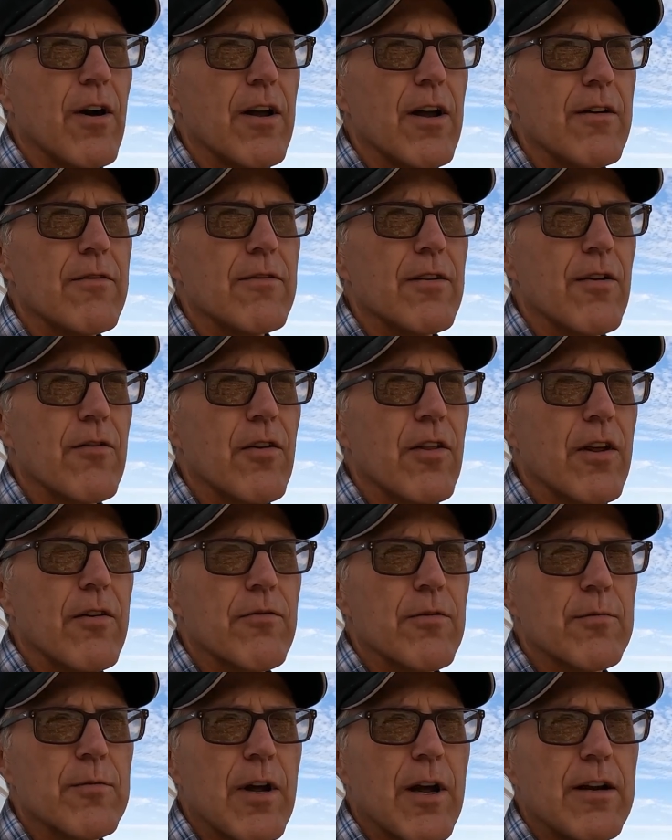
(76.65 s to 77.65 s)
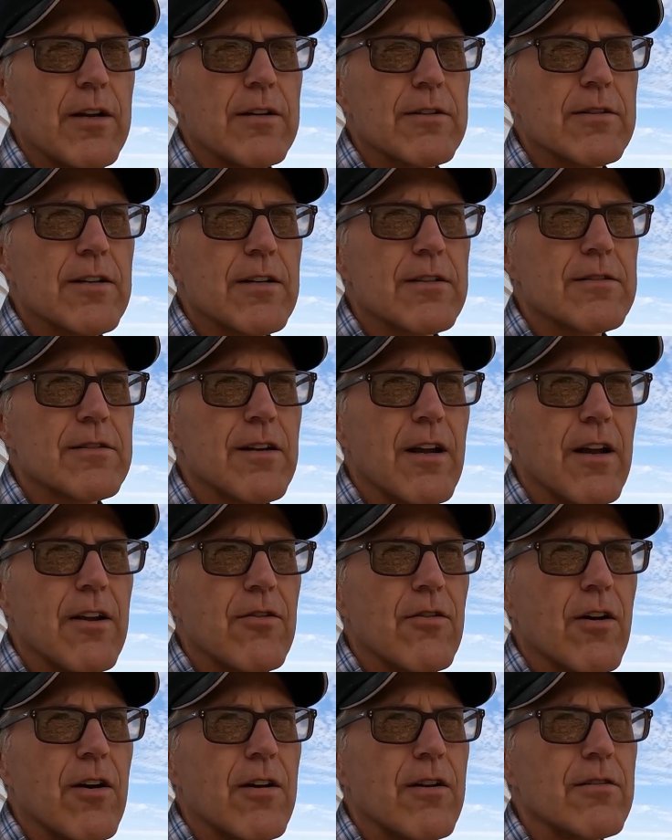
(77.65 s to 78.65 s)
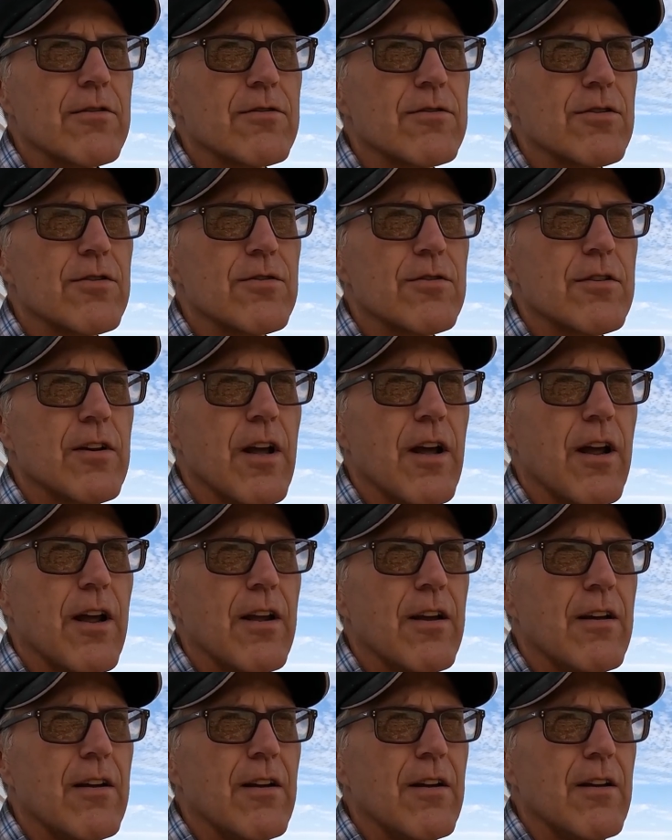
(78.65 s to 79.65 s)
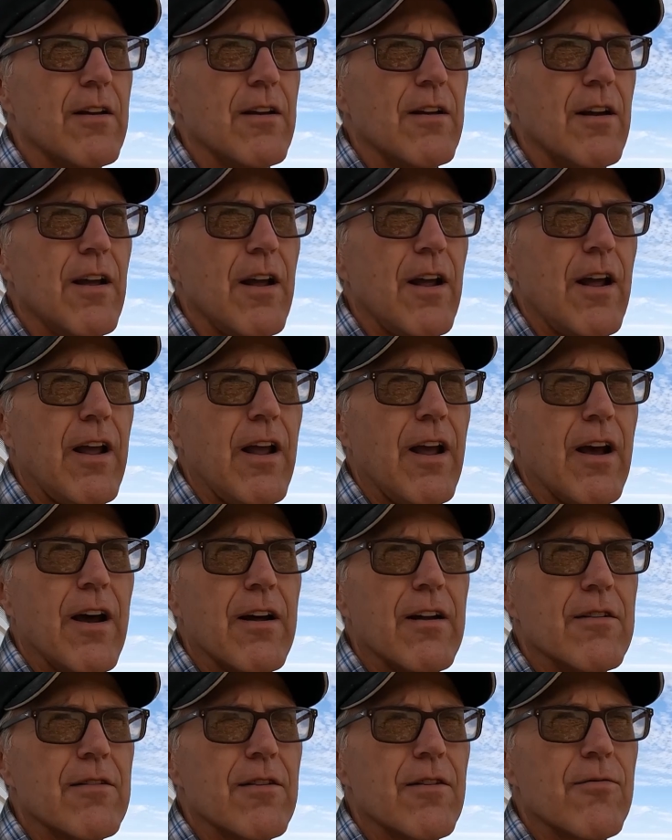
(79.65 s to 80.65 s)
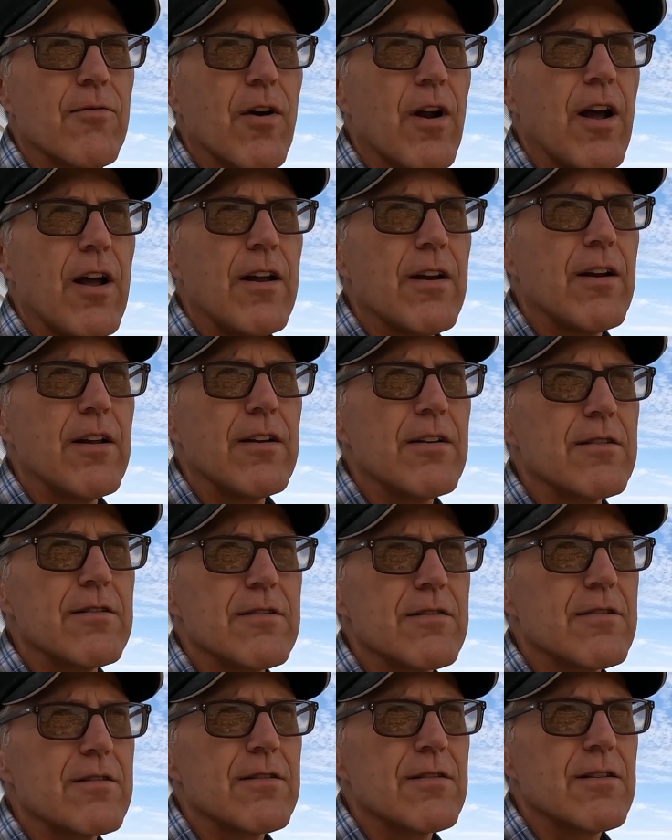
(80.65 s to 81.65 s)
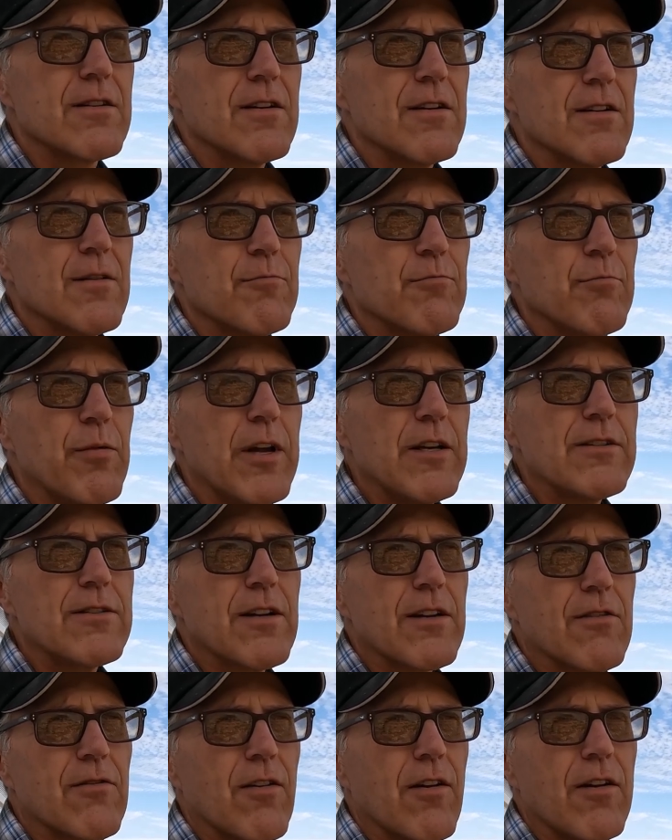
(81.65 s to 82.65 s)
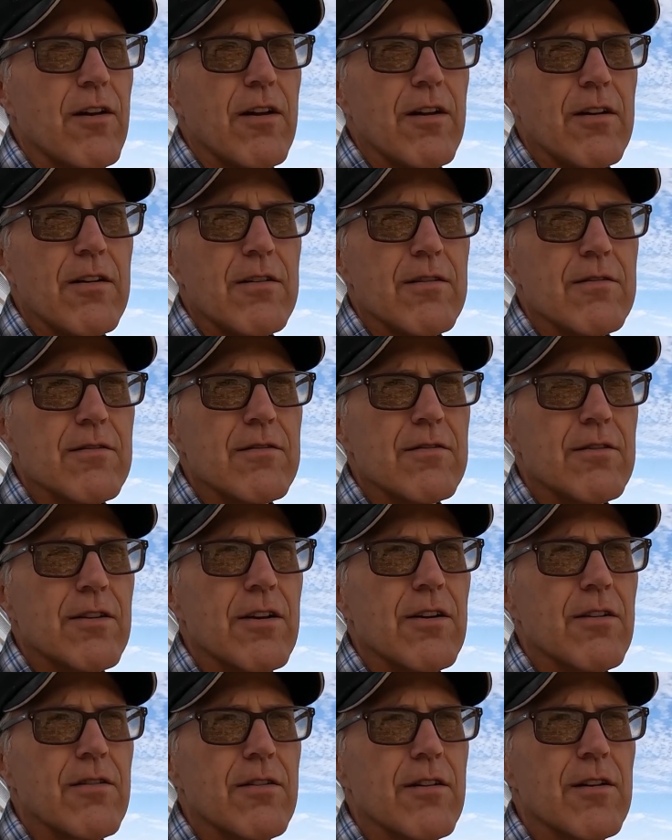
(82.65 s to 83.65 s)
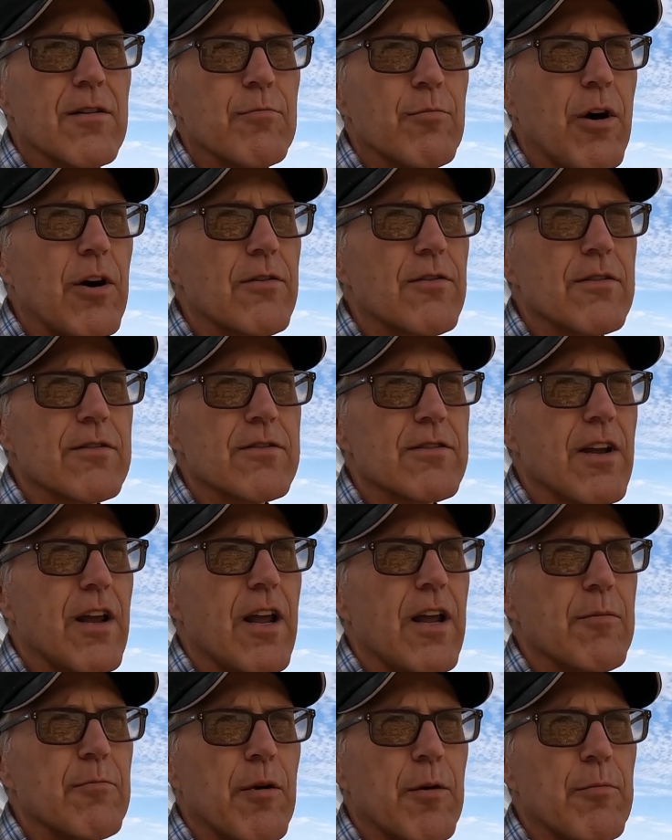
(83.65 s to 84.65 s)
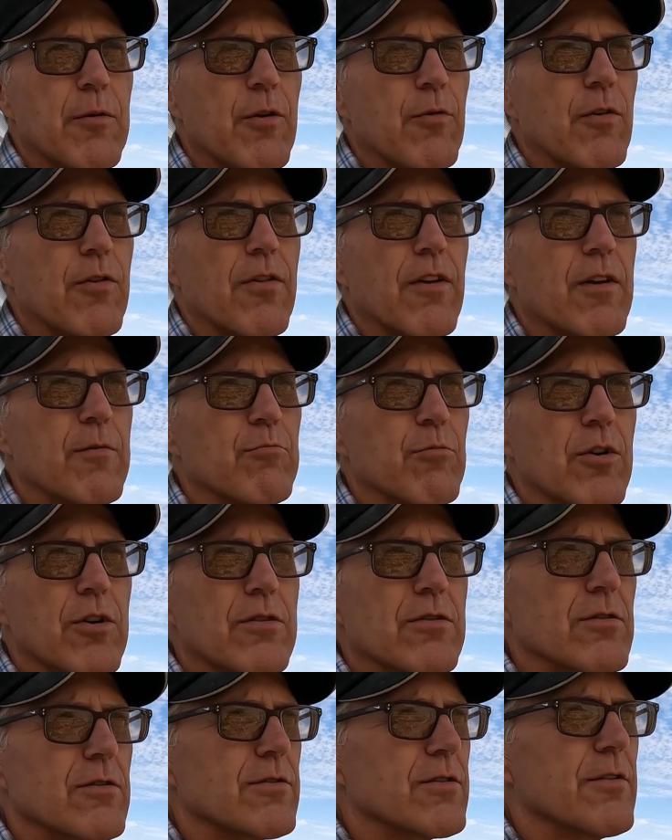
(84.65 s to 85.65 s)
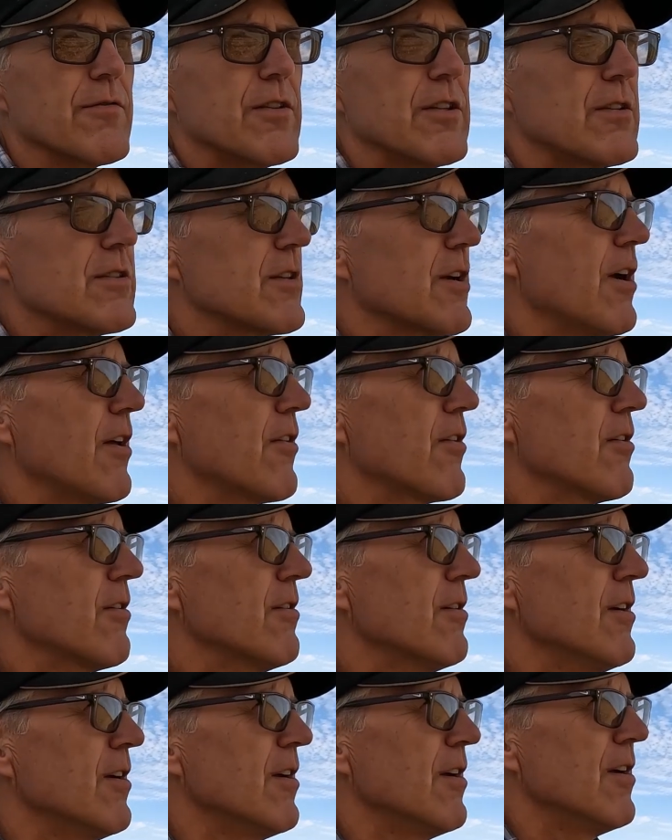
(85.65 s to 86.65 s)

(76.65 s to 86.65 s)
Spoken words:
I had everything from 96 day to 102 day, and the varieties basically yielded about the same. I mean, within bushels of each other.